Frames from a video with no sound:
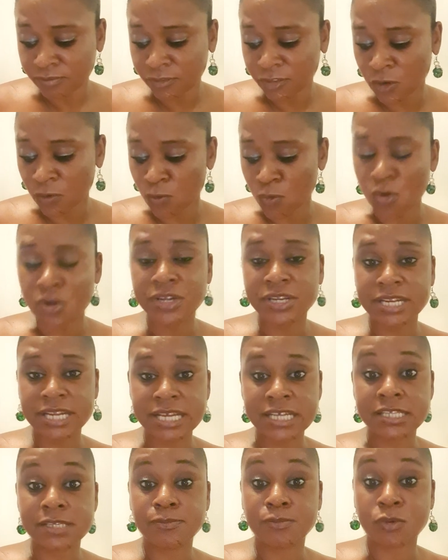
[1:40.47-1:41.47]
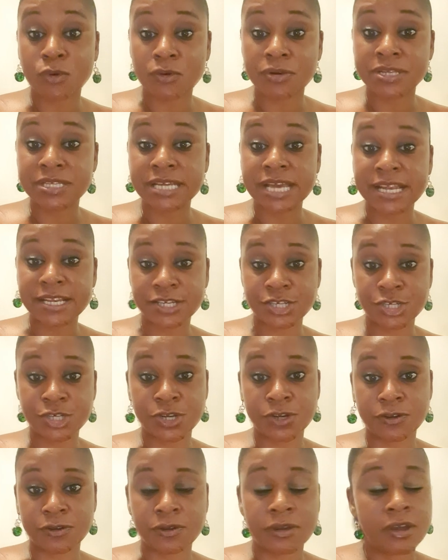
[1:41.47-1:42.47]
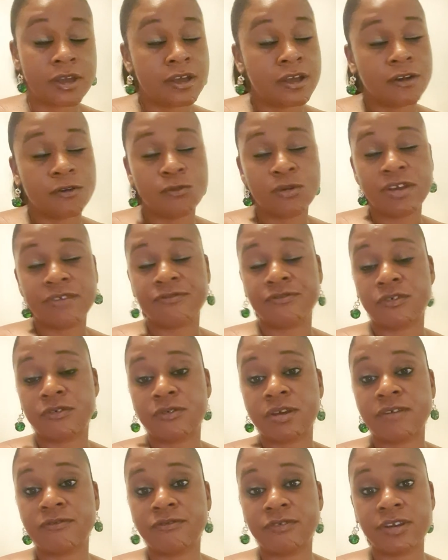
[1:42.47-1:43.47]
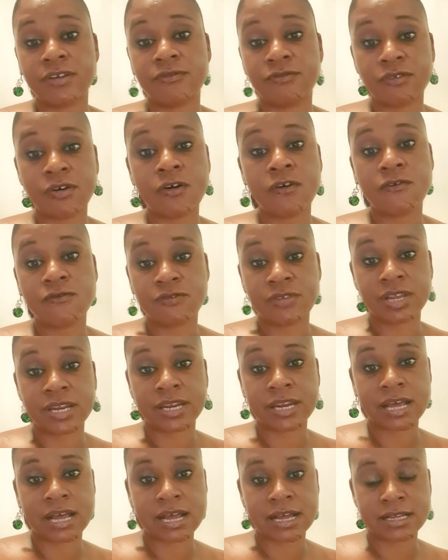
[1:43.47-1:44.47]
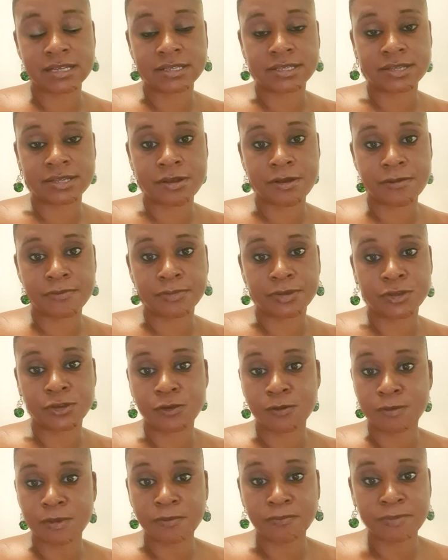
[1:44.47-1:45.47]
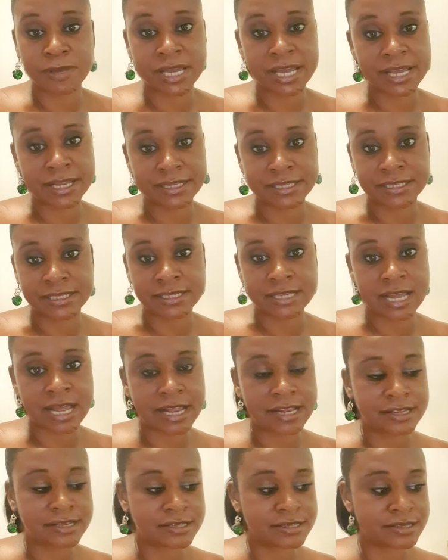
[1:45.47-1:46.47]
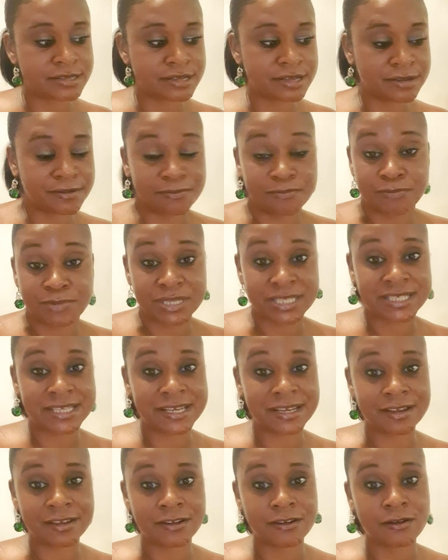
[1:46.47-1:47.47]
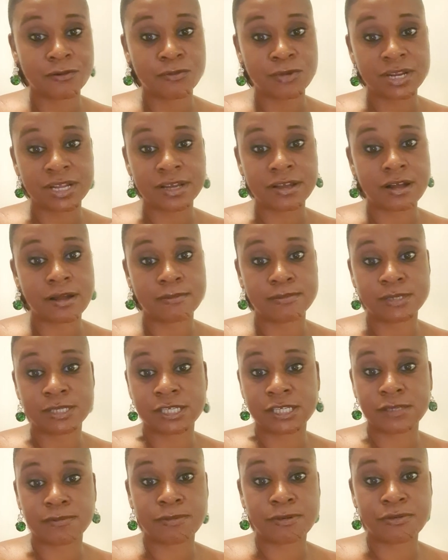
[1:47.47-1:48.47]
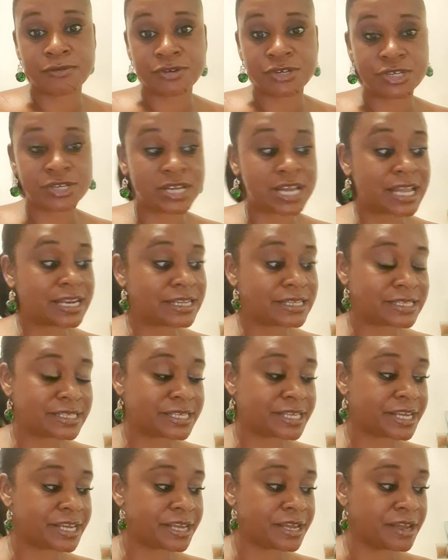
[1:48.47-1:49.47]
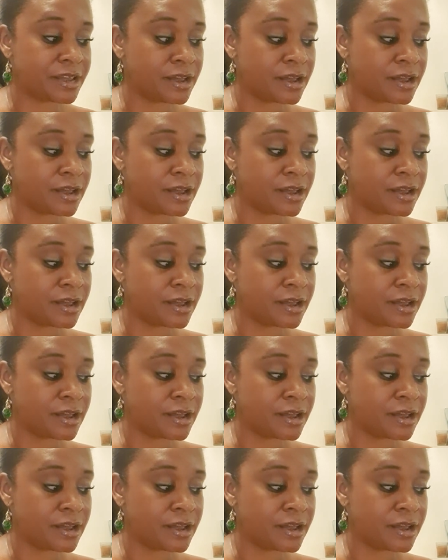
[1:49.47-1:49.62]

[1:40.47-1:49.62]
What needs more attention? We're forever evolving as human beings, and in particular when it comes to spirituality,